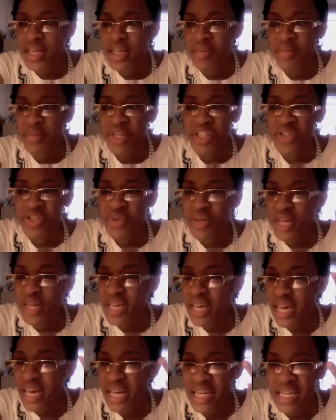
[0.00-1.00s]
like it makes you
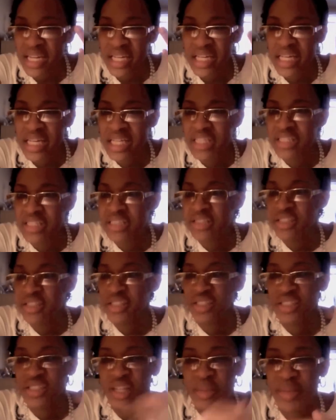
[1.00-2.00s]
lightheaded and
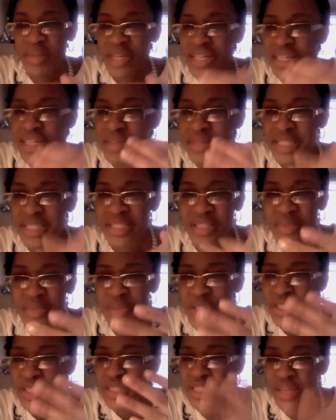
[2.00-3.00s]
it messes
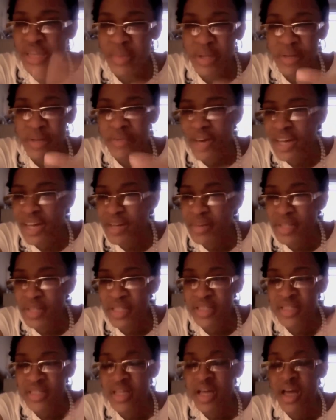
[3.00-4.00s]
up with your stomach
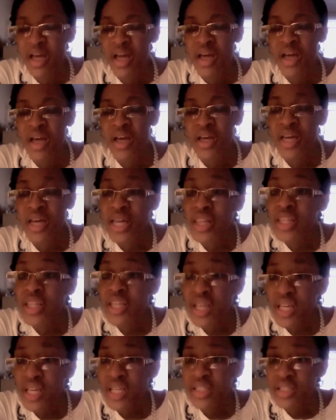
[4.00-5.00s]
vitamins,
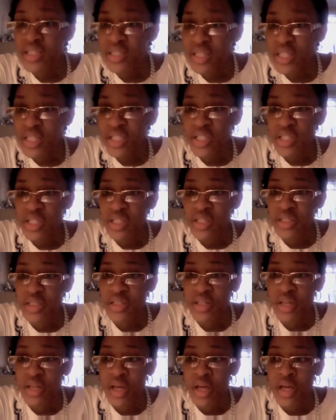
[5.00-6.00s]
get the kids
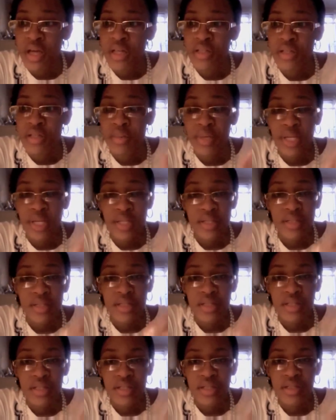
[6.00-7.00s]
editions. Some kids
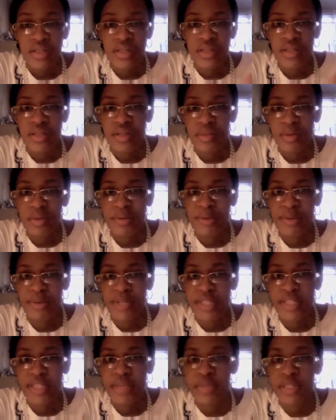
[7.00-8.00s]
editions still make me
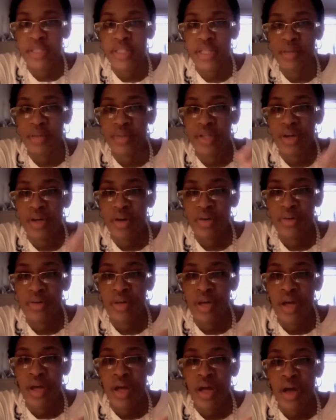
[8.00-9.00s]
queasy, but some
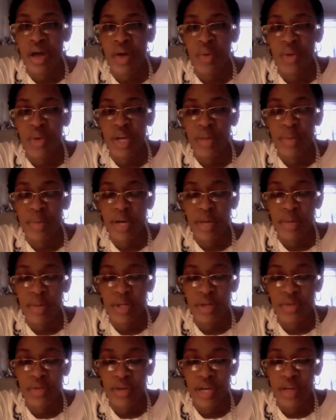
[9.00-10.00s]
don't. When I
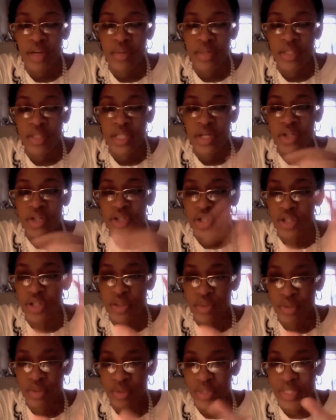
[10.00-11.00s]
buy my new vitamins, I'll
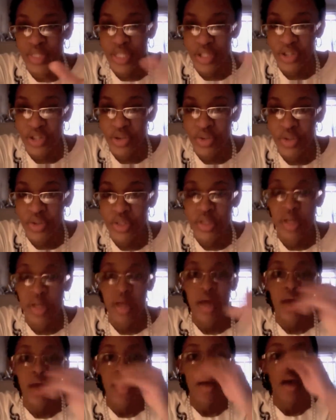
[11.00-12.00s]
show you which ones I use
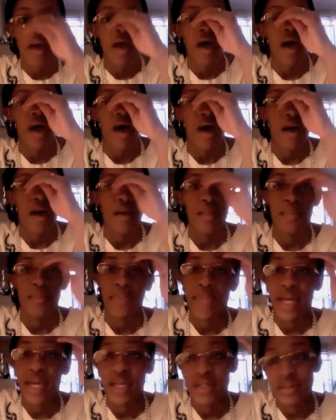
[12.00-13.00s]

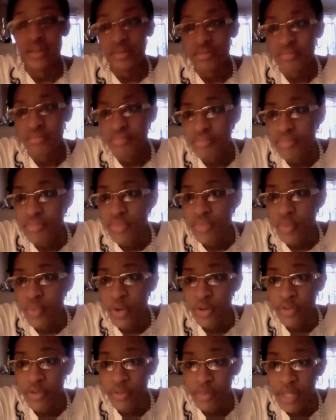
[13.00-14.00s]
that
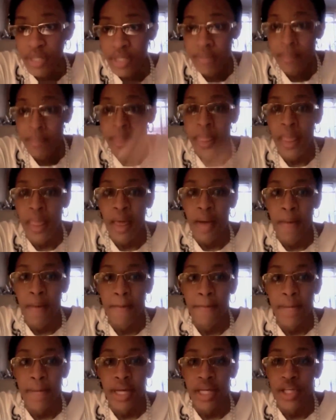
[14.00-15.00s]
work for me.
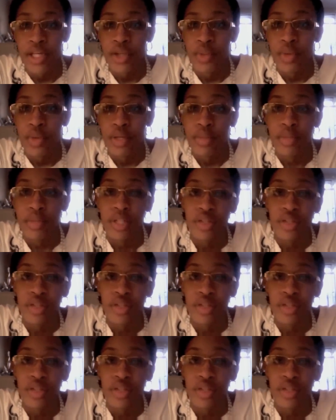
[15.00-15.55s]
But you